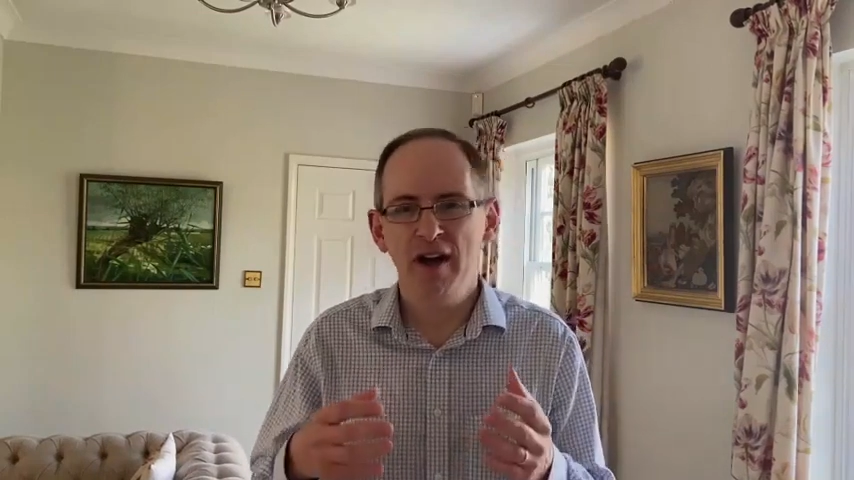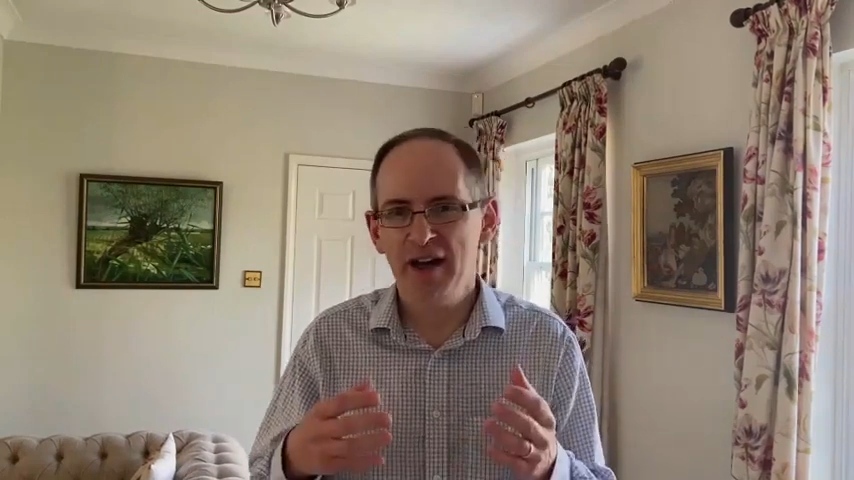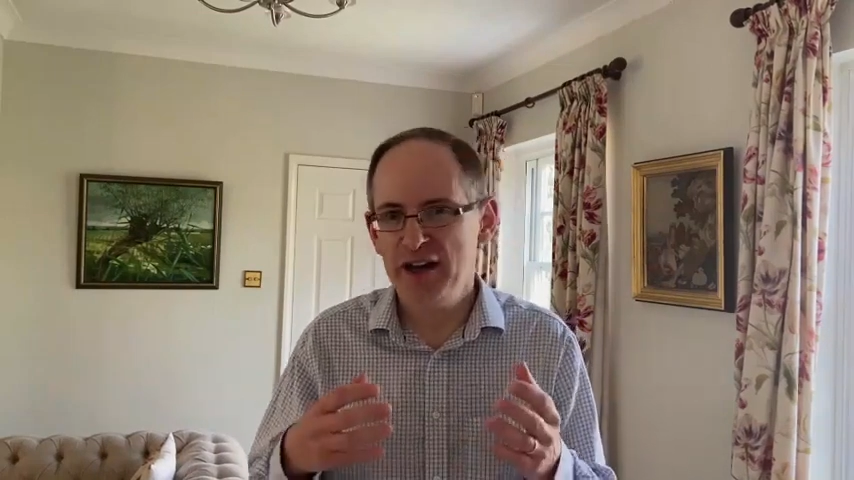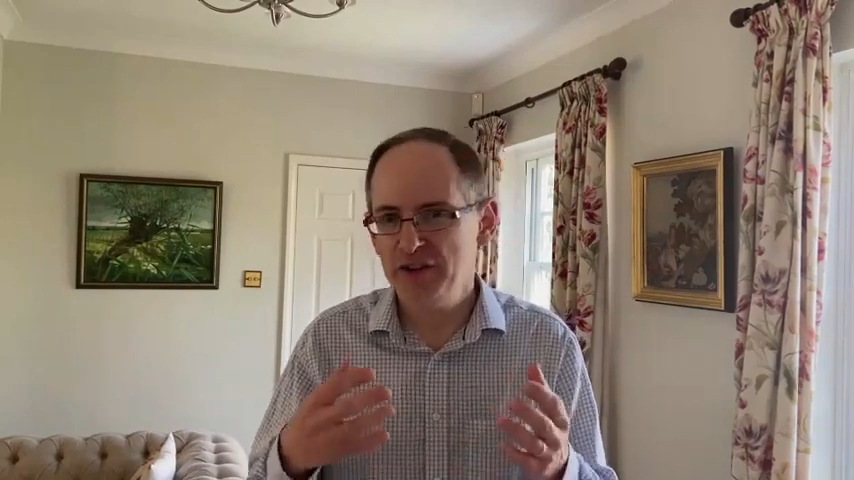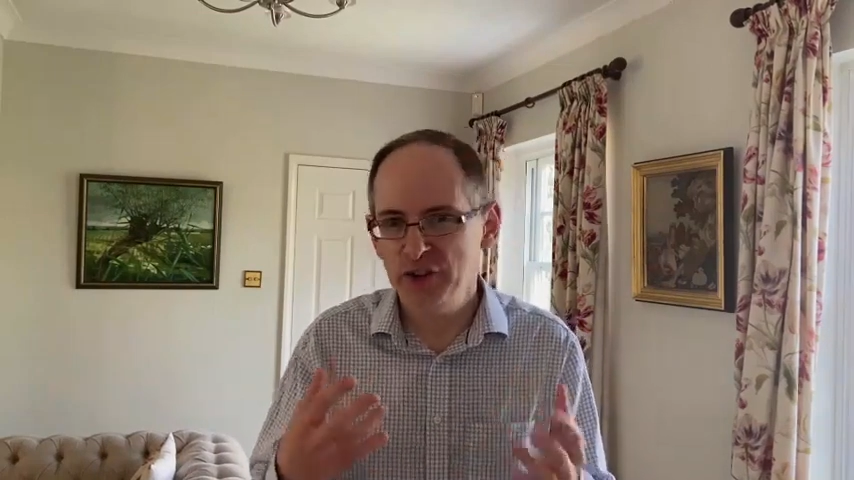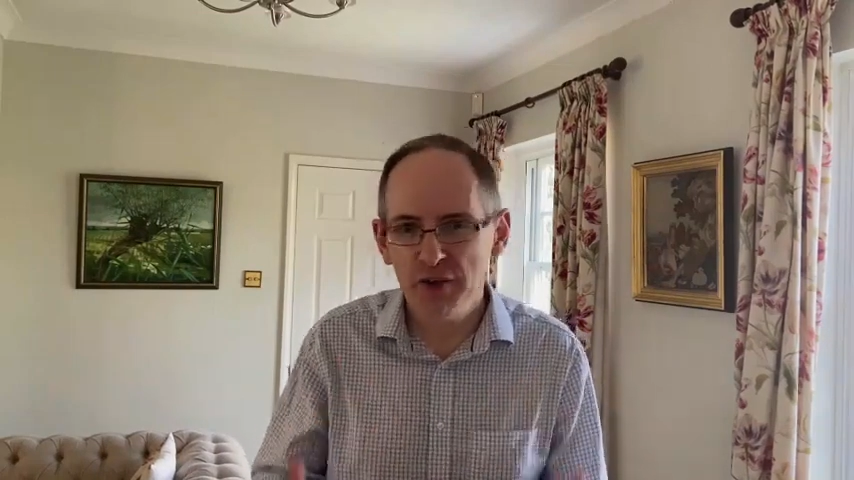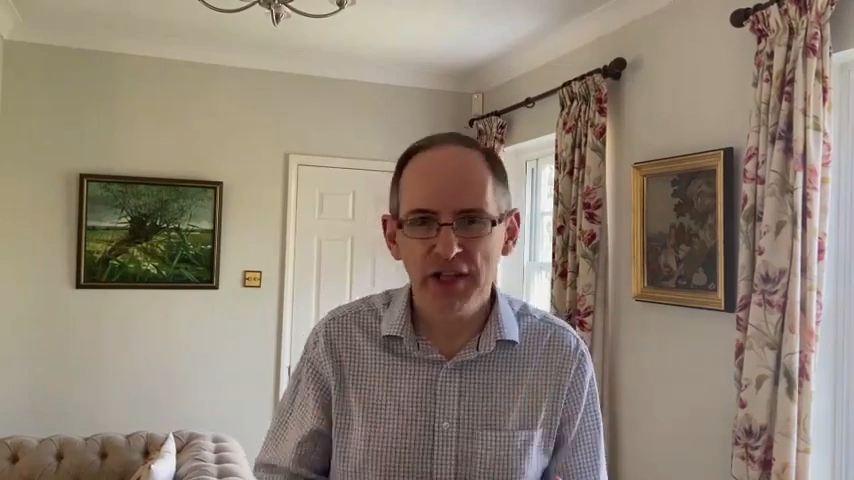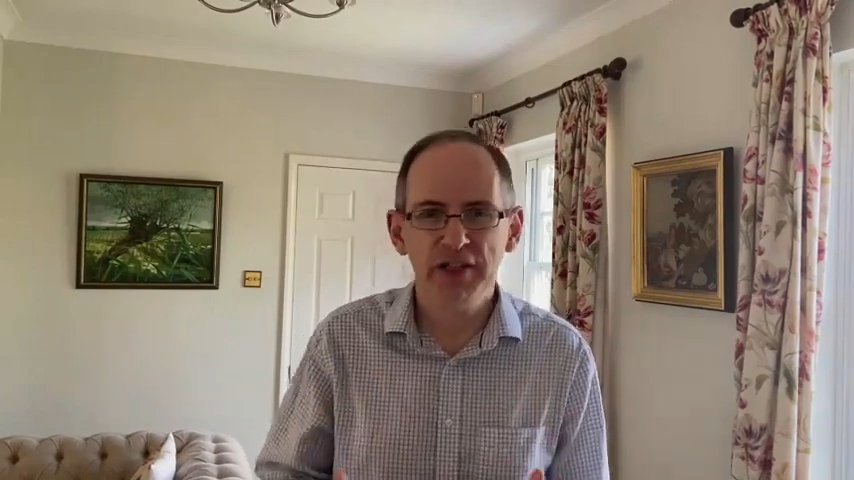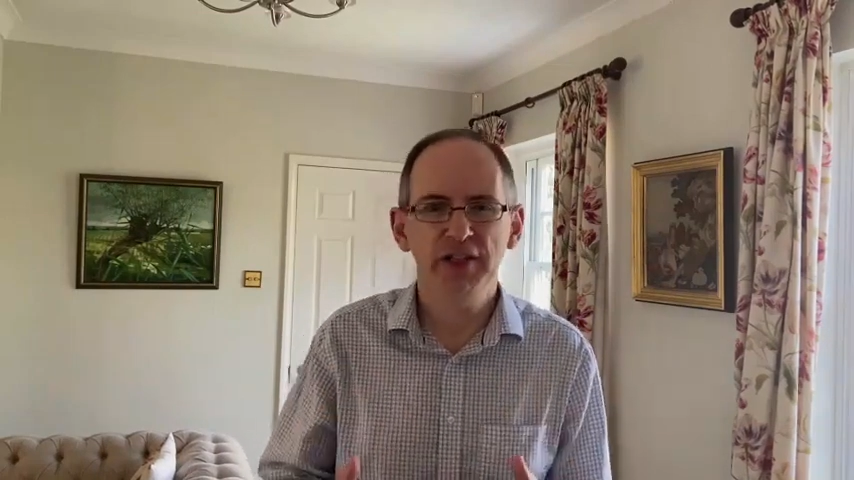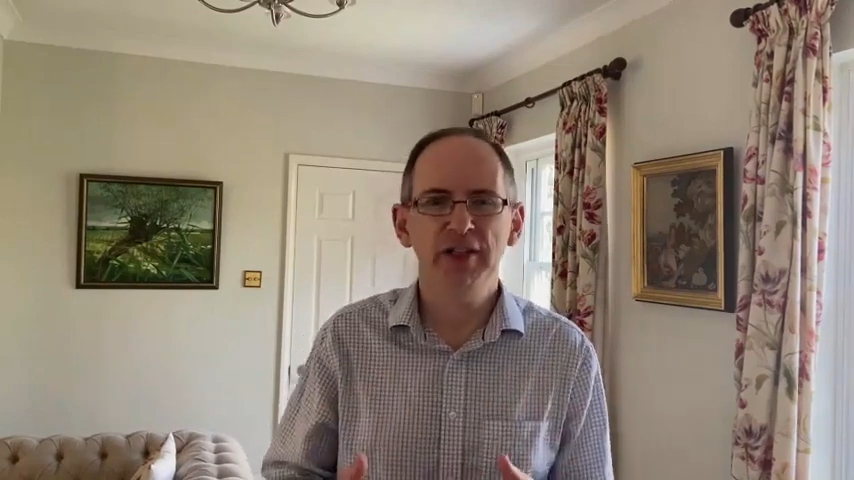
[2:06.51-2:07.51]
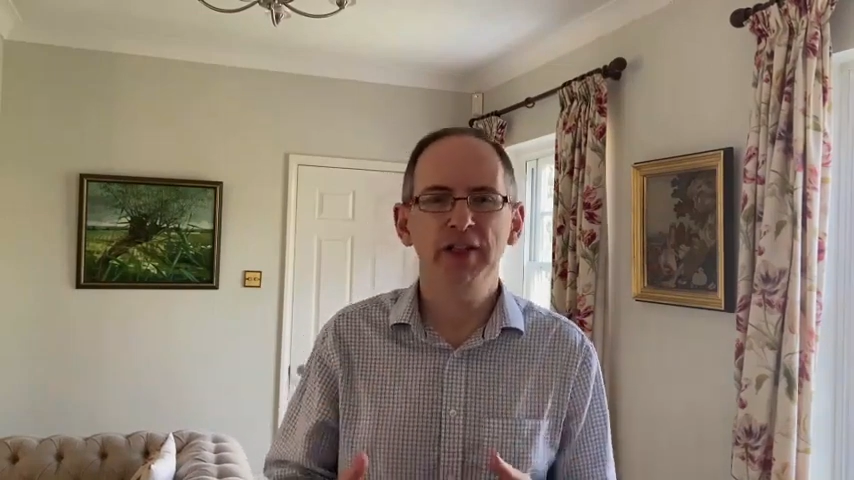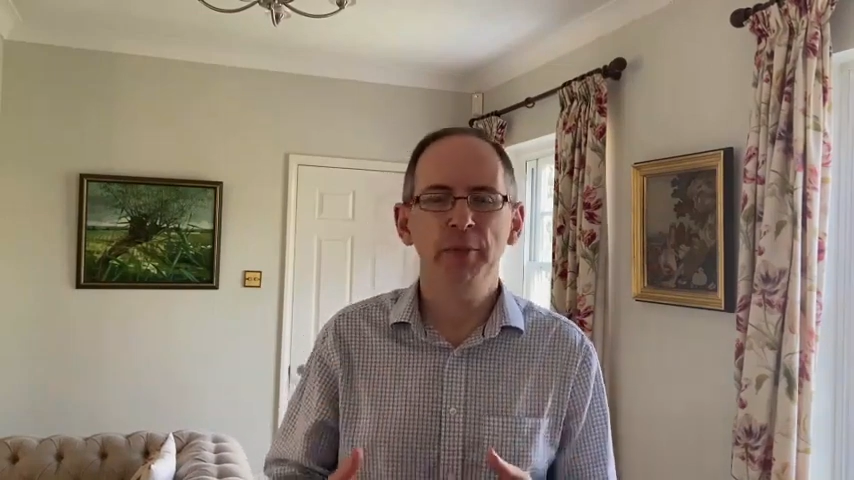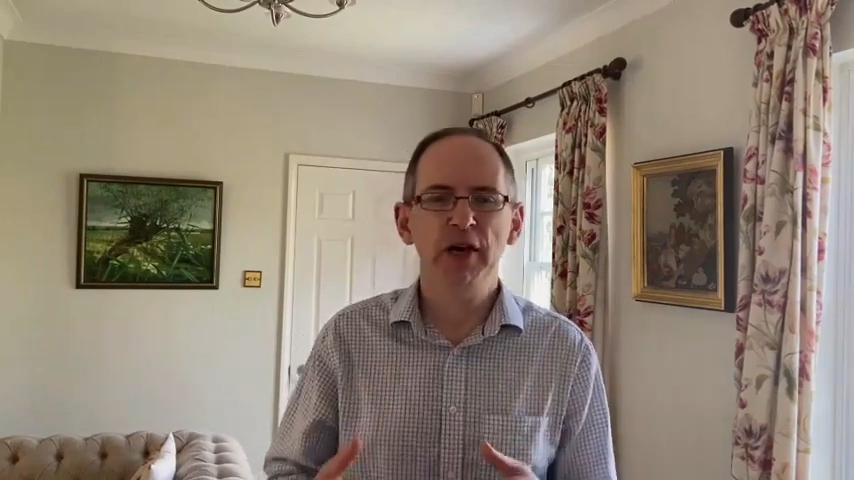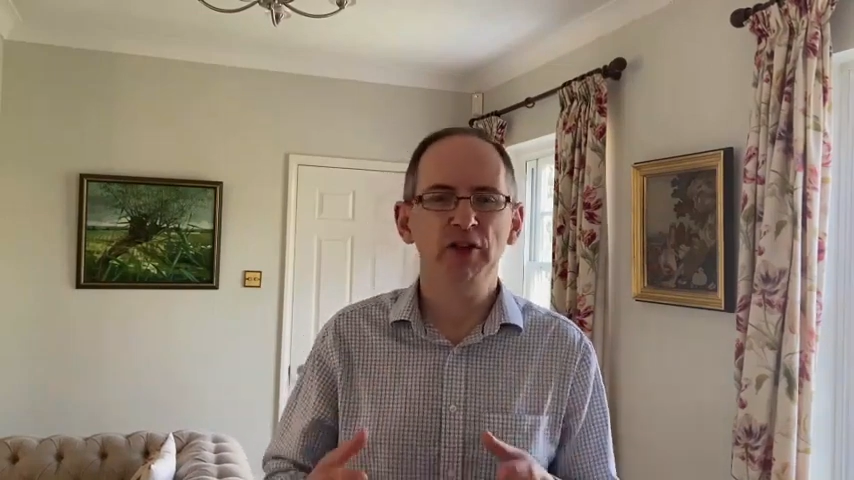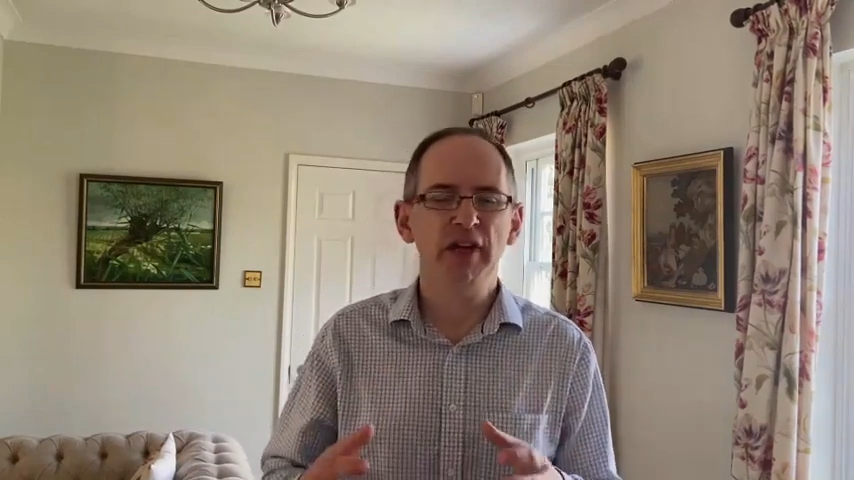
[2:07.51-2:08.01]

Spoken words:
enthusiastic about